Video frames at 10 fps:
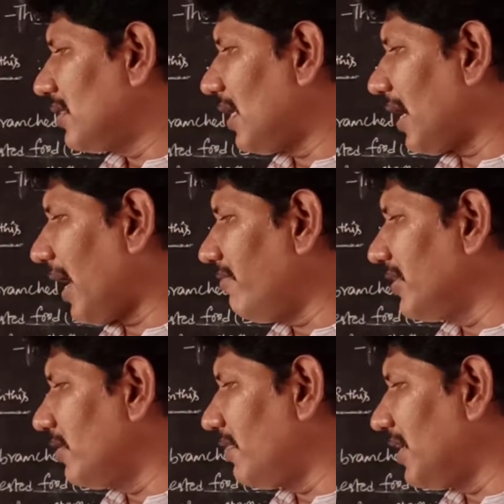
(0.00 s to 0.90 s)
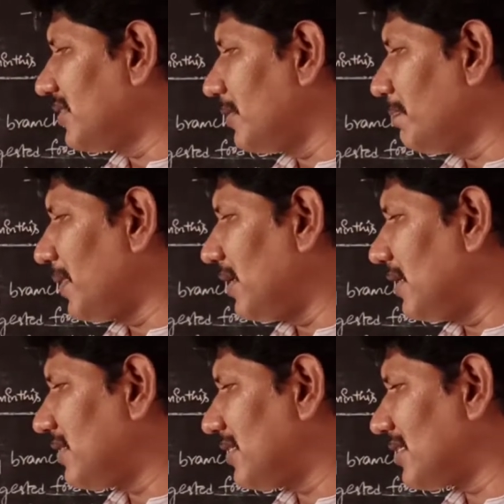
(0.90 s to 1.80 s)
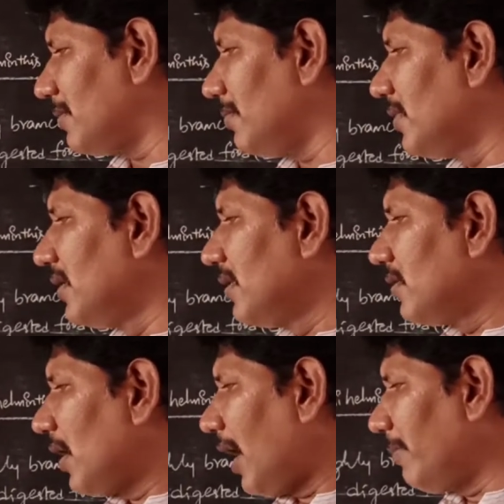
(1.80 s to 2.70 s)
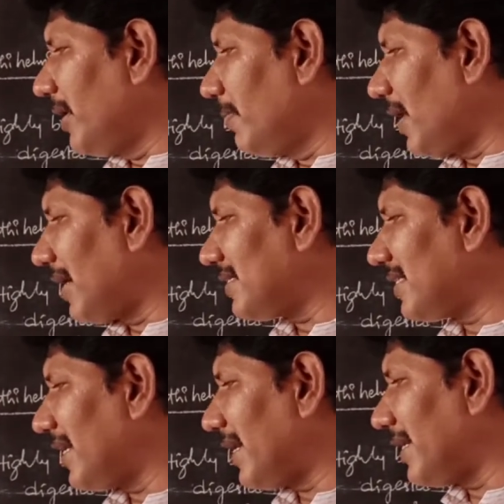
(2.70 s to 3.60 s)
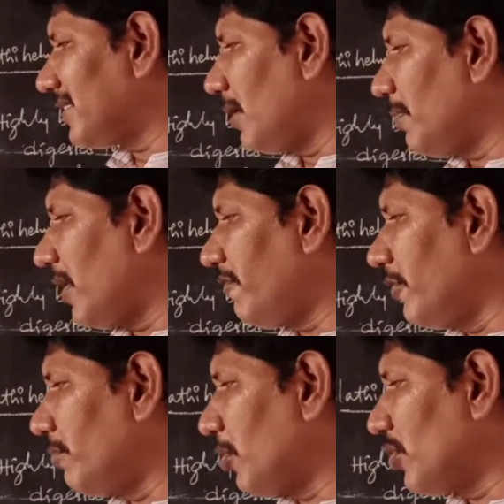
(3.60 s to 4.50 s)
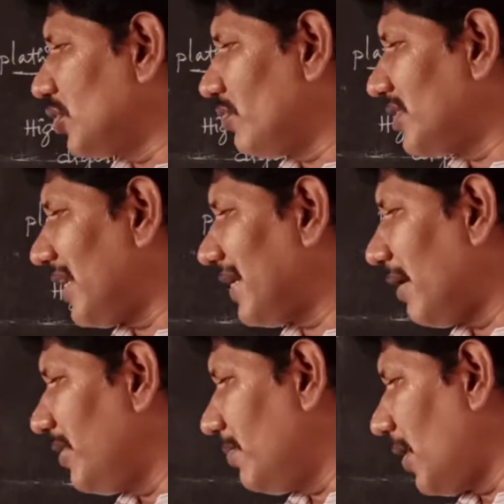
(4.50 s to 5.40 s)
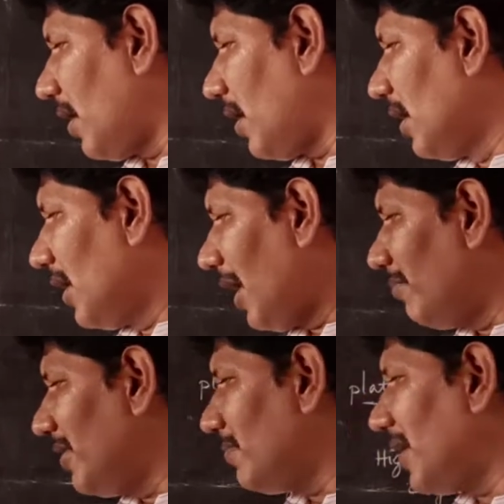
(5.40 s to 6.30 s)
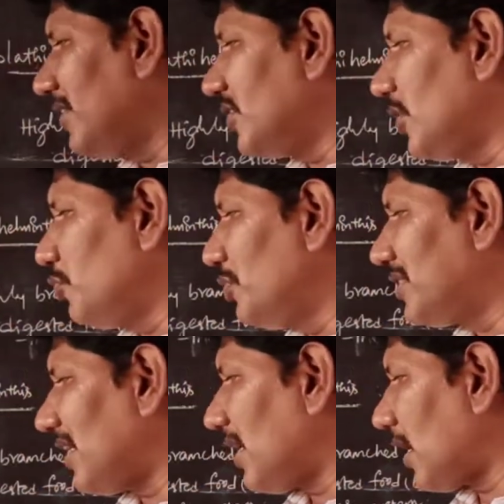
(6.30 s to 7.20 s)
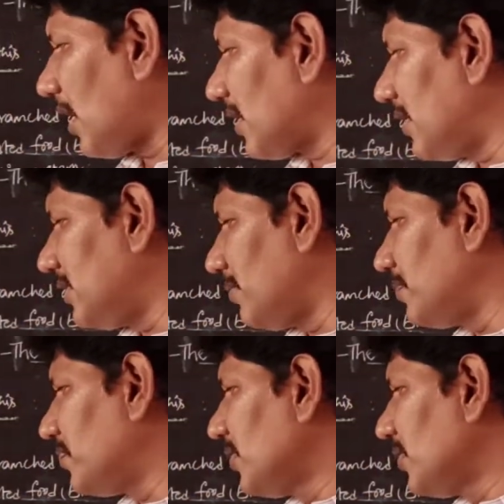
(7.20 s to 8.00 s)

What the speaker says: They are having a very simple system. Amoeba. Let us take an example of protozoans like amoeba. Amoeba is a unicellular organism.